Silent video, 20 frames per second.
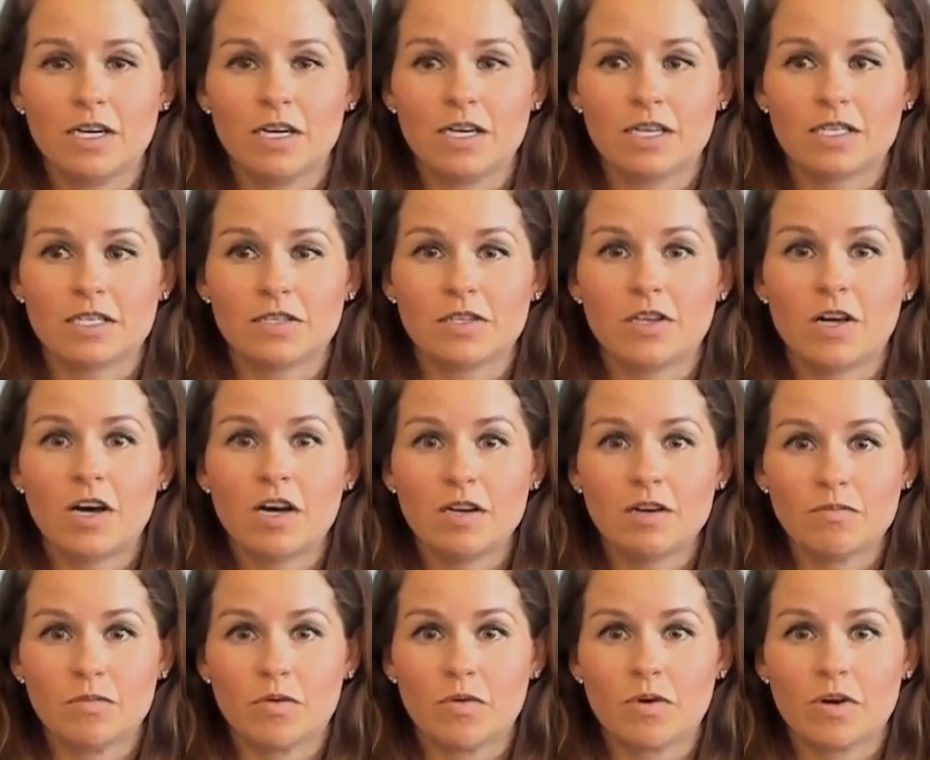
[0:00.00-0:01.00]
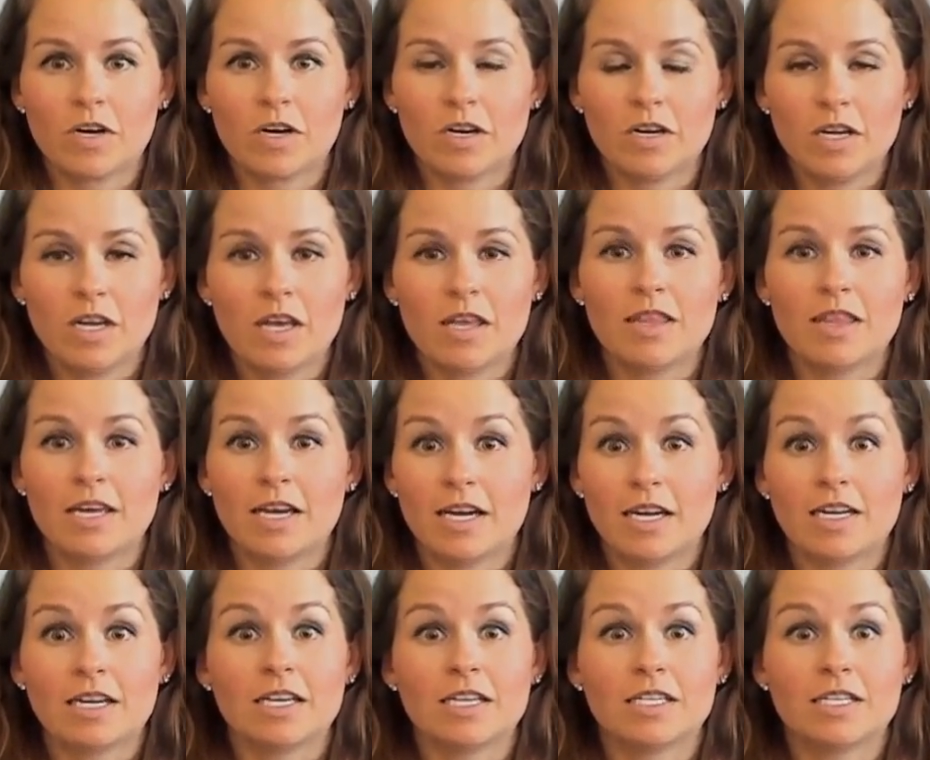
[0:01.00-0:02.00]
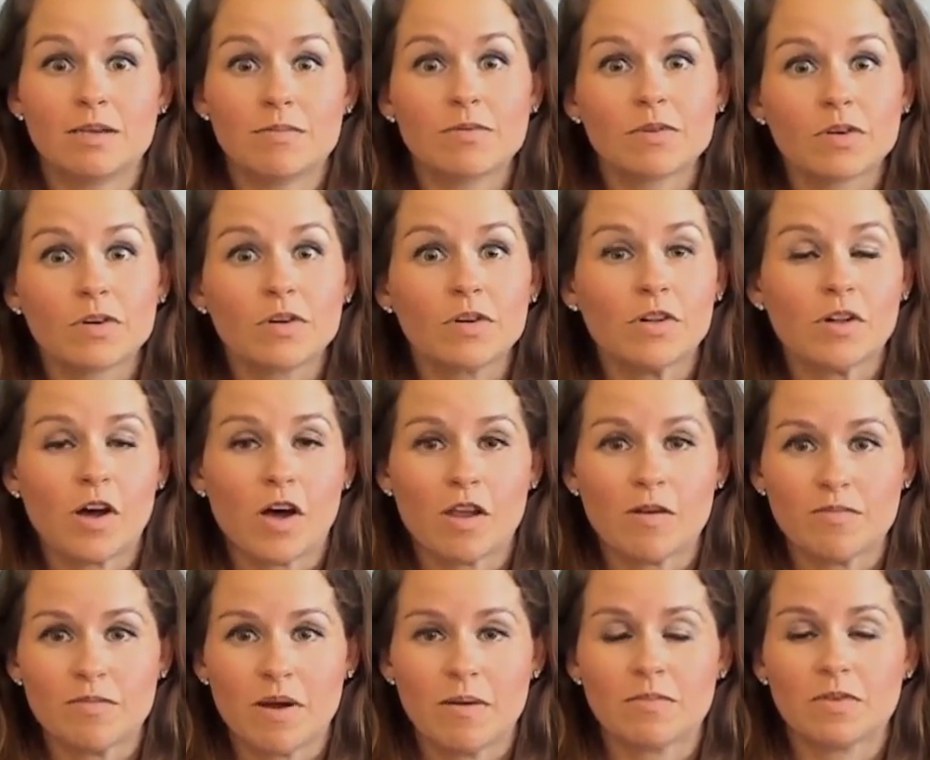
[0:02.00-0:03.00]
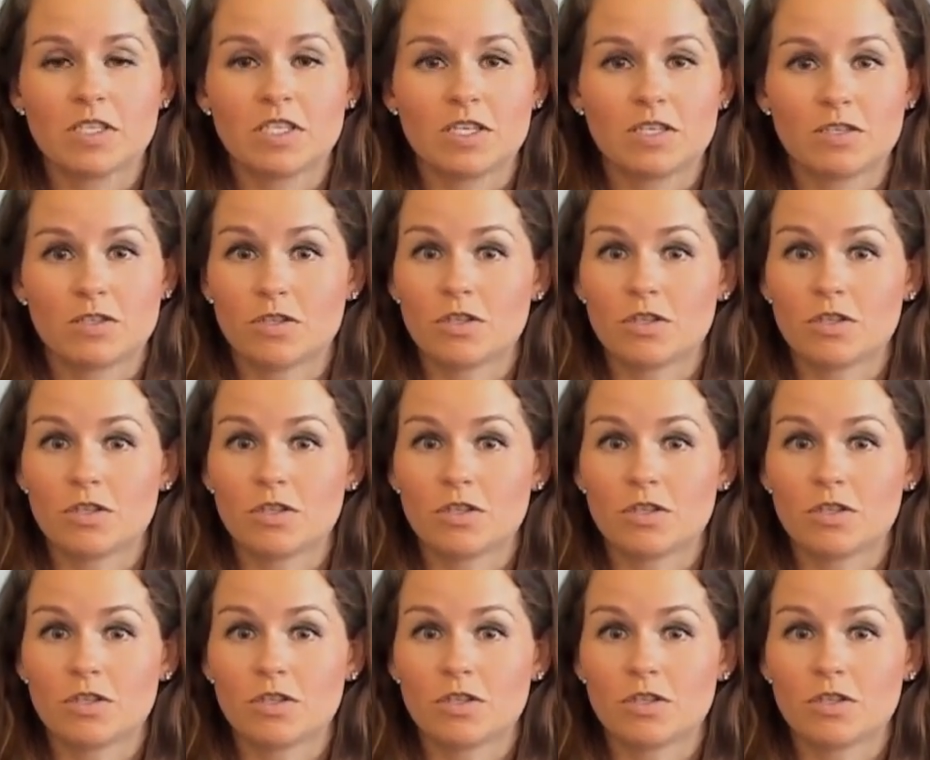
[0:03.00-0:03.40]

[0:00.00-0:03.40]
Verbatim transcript: is a lot more than a typical on-premises